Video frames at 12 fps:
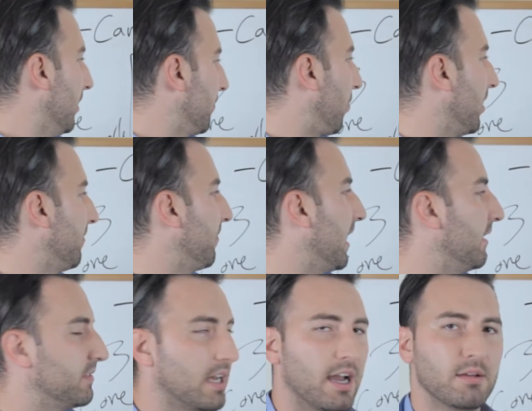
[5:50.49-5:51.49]

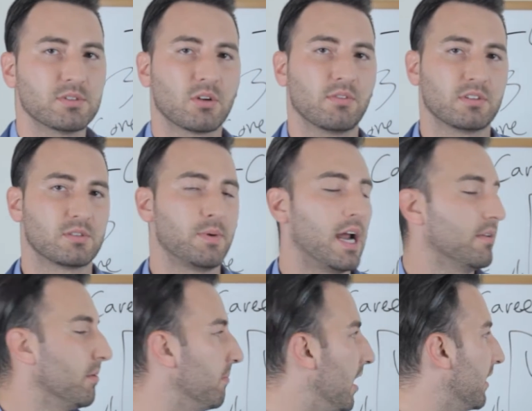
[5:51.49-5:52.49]
5 times over the span of
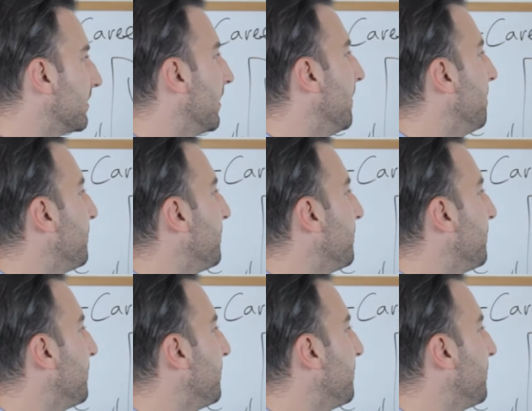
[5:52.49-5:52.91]
a month,